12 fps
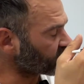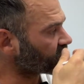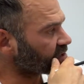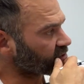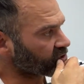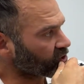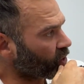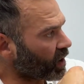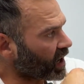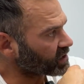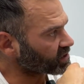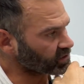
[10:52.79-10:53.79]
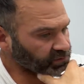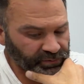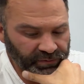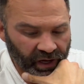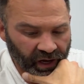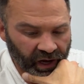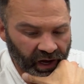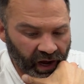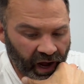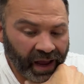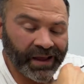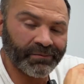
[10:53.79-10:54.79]
is so awesome.
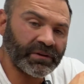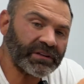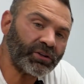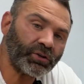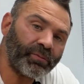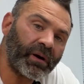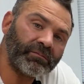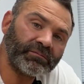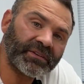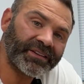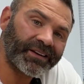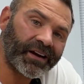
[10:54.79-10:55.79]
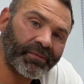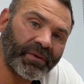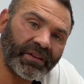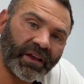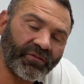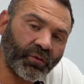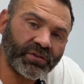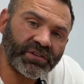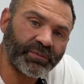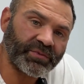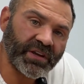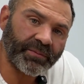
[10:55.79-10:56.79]
I am a little bummed that I'm at like
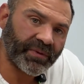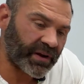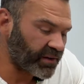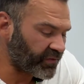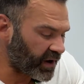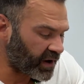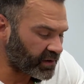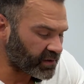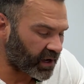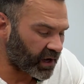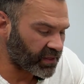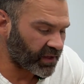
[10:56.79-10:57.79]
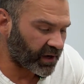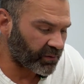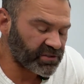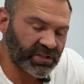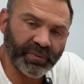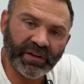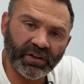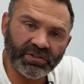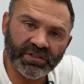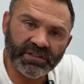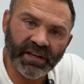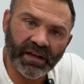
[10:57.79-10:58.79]
14% body fat. I thought I was gonna be
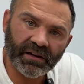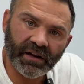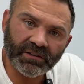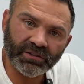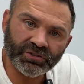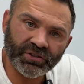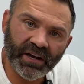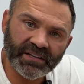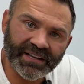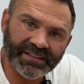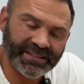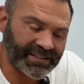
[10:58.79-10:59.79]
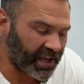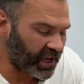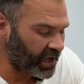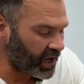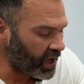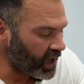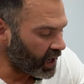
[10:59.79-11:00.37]
closer to 10. I told you guys that today.